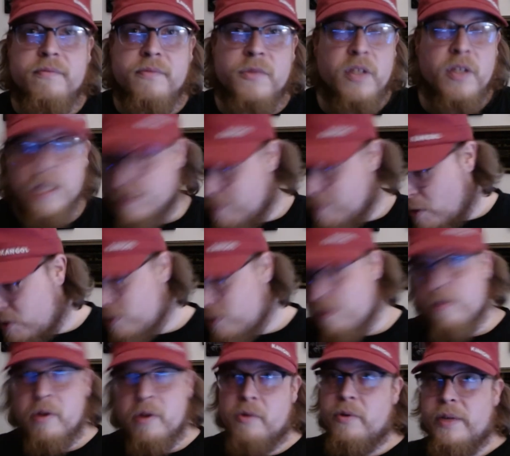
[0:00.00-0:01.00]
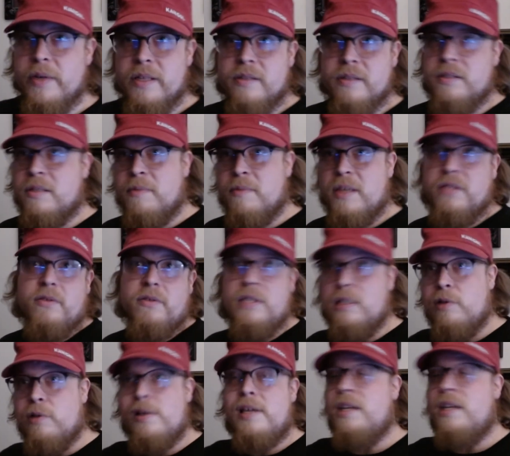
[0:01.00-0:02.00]
So that's most of what we're going to be doing this semester,
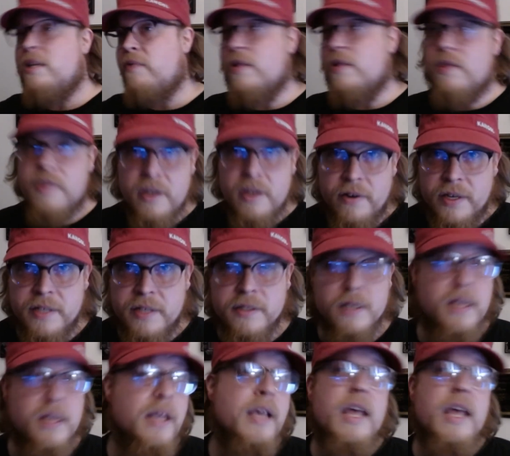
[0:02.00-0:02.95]
is looking at different theories.